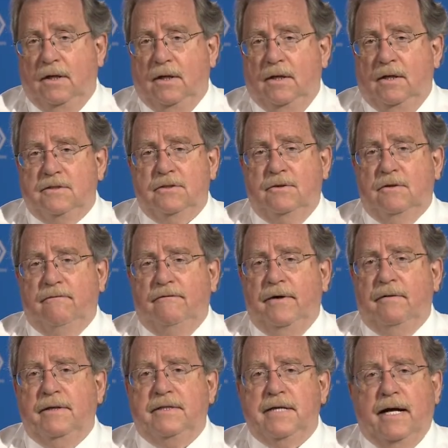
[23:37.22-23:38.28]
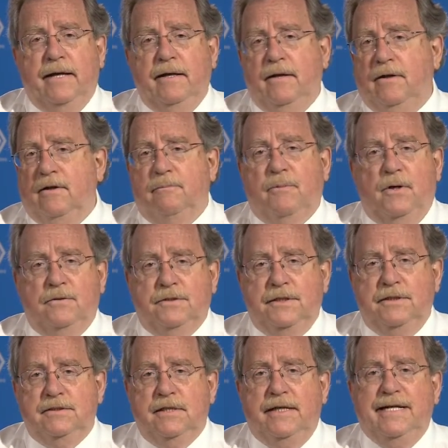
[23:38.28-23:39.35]
So they're very tiny little
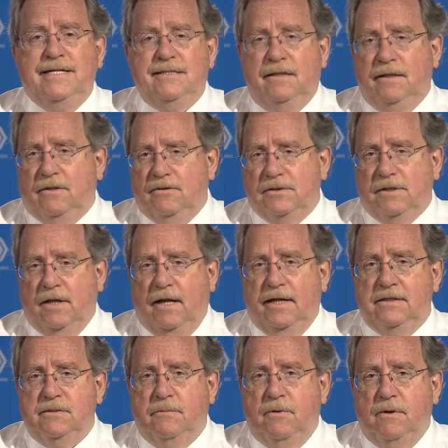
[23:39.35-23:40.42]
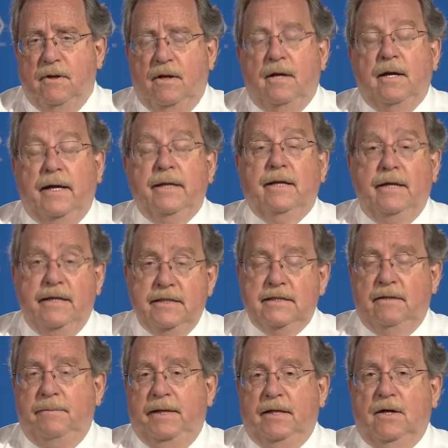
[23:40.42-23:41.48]
proteins that are easily crystallizable and can
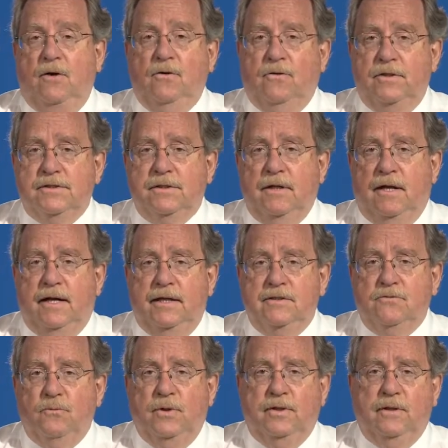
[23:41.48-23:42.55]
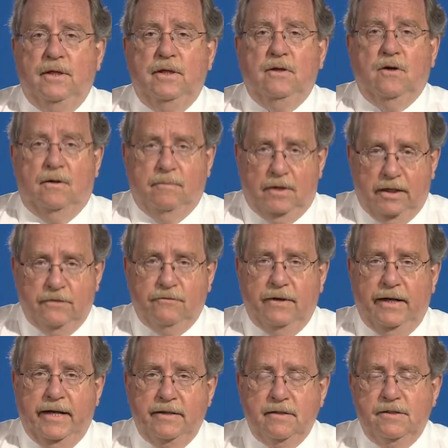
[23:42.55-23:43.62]
easily be co-crystallized with the
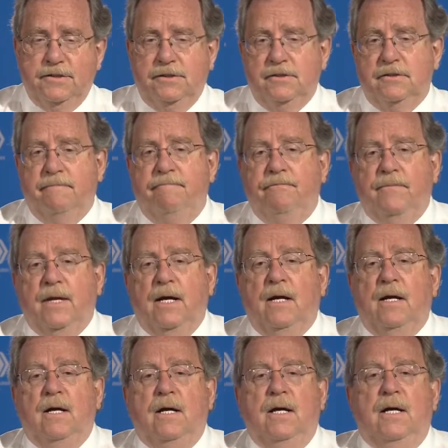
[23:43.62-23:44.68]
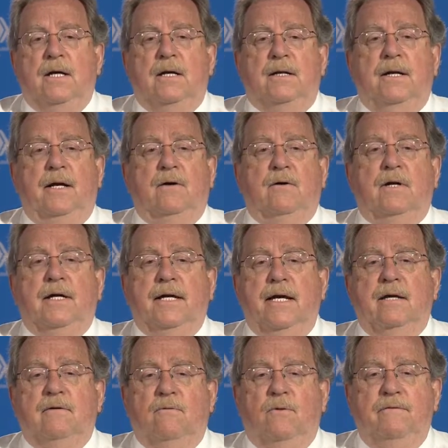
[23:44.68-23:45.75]
carbohydrate antigens. Now,
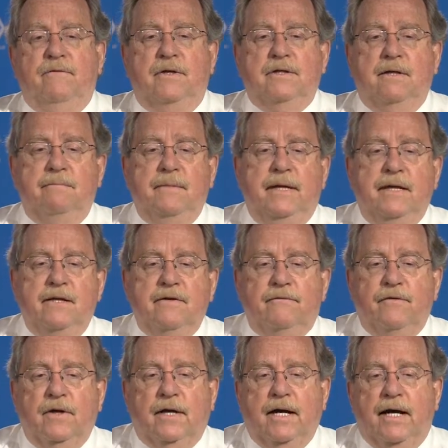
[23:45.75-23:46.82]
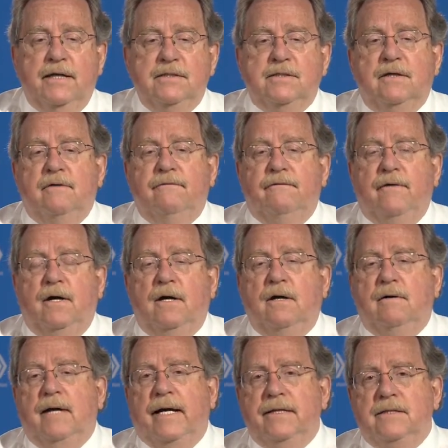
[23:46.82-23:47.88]
again, we've looked at many different kinds of
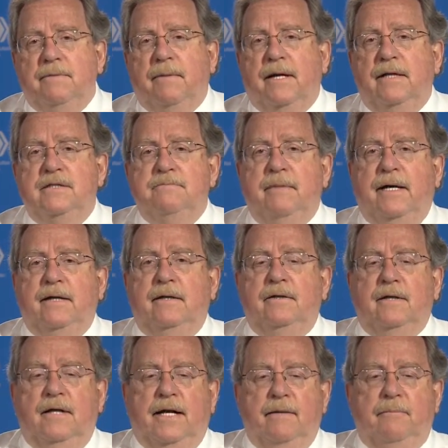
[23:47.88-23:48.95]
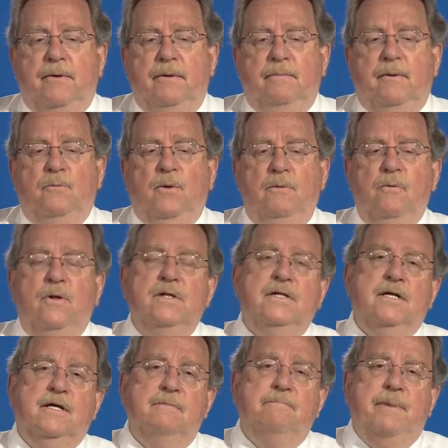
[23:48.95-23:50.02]
antibodies made in the Lamprey, but we wanted
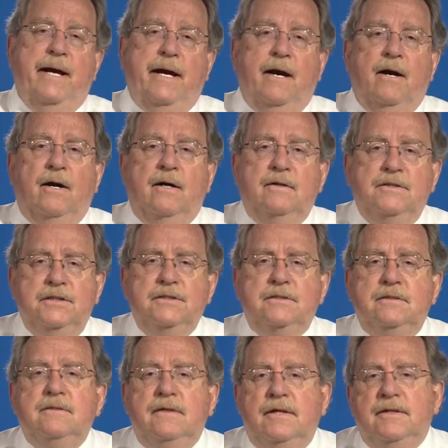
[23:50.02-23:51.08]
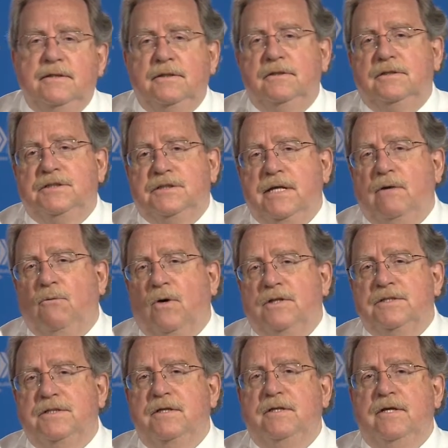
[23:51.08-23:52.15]
to compare just to see
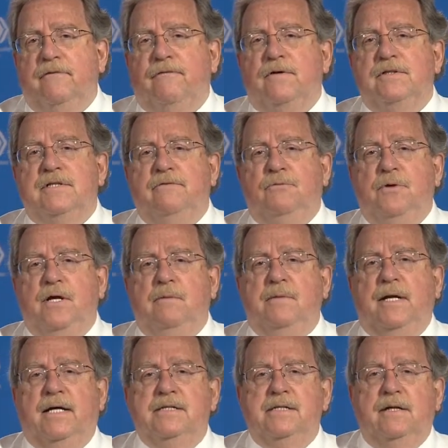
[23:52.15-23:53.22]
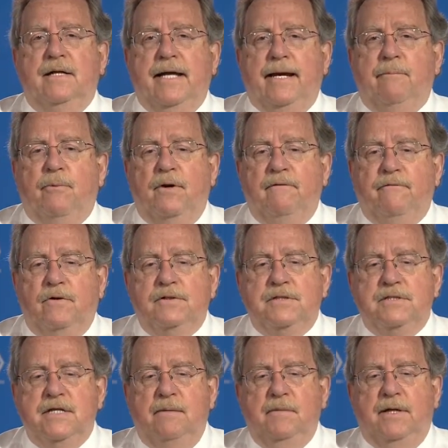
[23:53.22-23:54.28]
what's the difference if we immunize a Lamprey
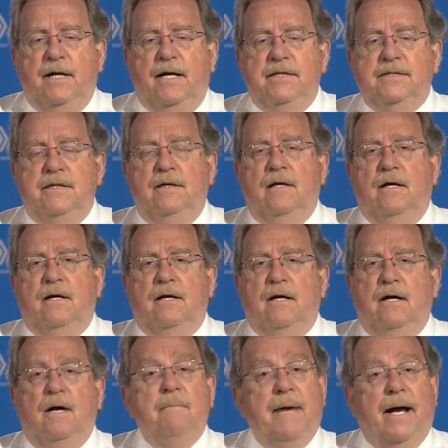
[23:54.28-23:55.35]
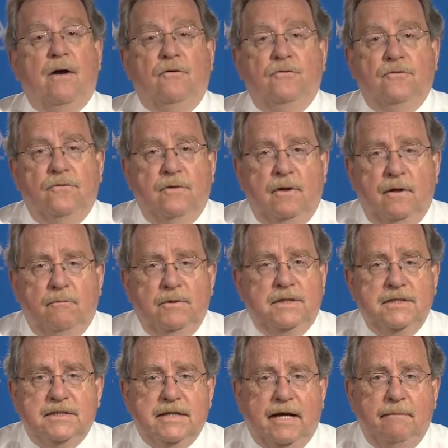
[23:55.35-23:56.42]
versus immunizing a mouse with
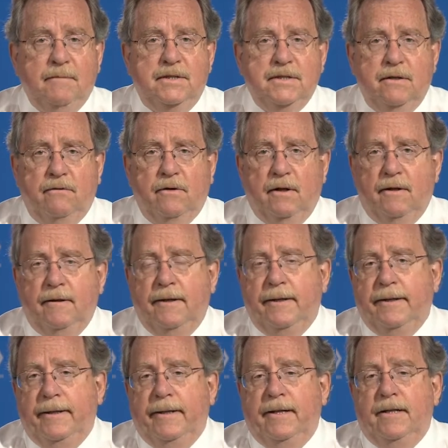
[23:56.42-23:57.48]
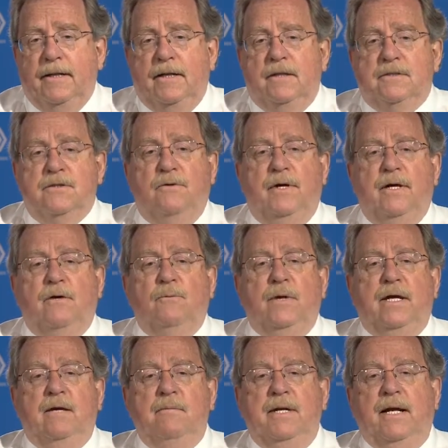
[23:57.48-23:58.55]
the same material. So here
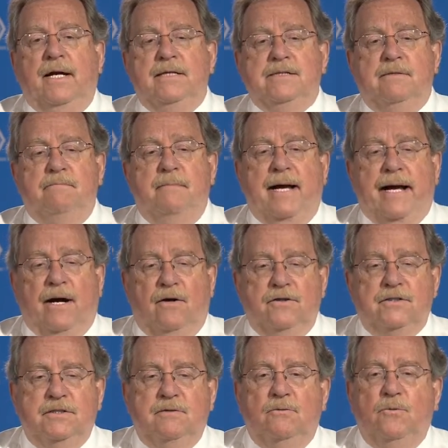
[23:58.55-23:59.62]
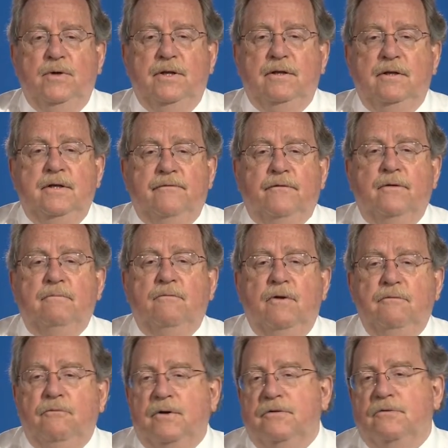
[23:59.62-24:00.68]
we immunize a mouse with different
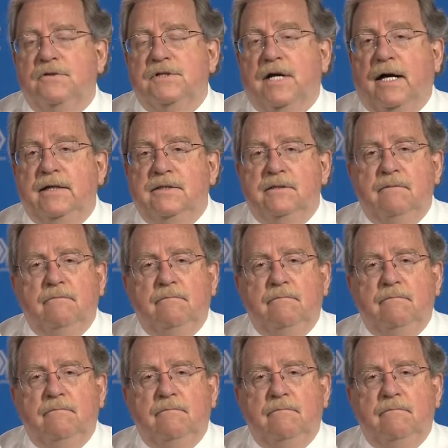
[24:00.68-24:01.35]
erythrocytes.